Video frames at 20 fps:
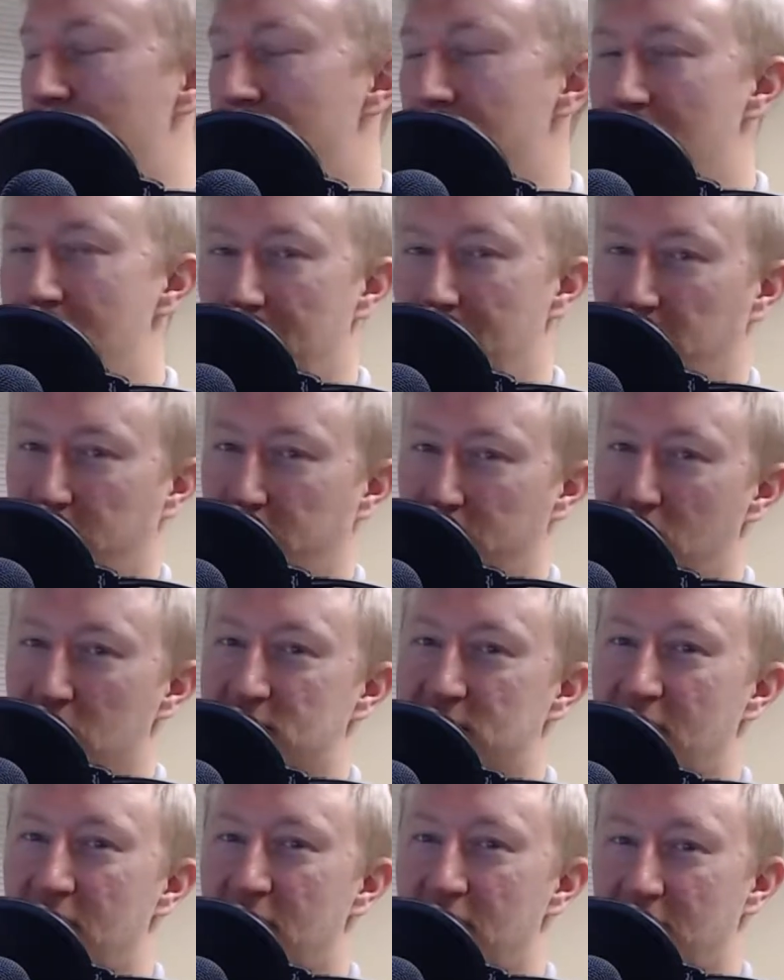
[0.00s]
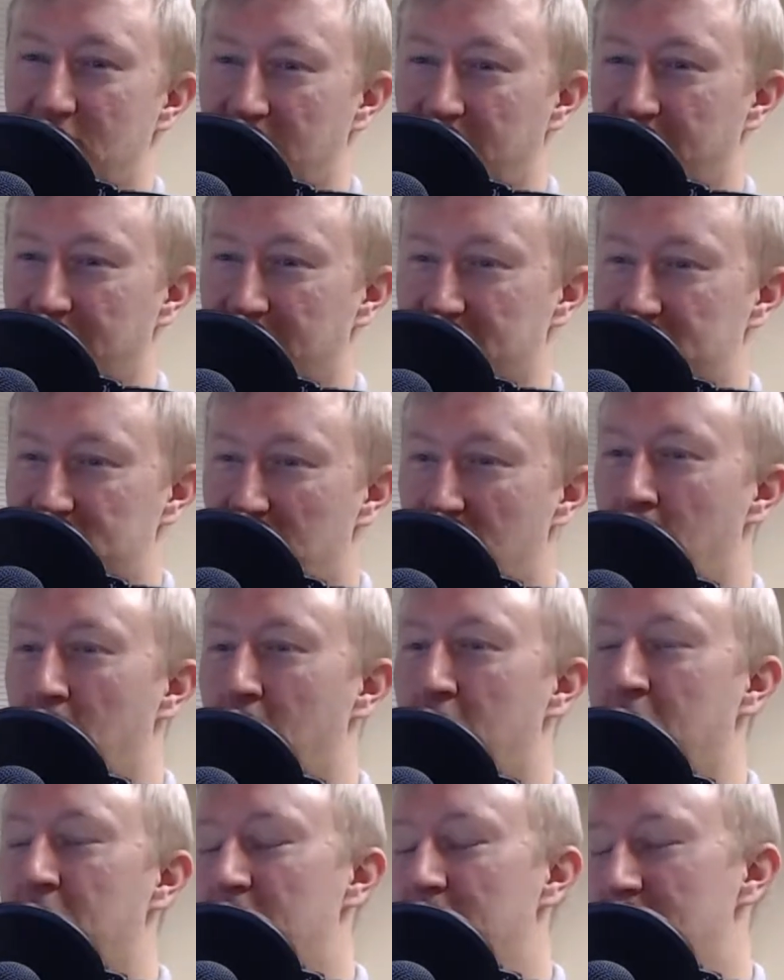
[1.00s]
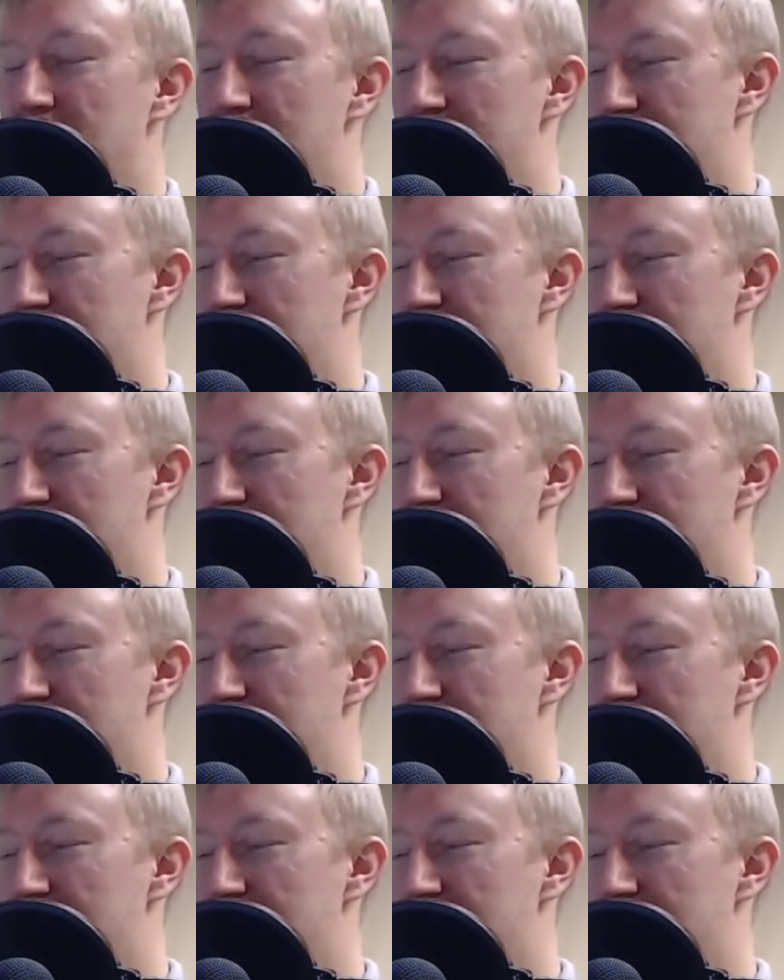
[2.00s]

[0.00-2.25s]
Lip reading: my throat's starting to get a little sore. So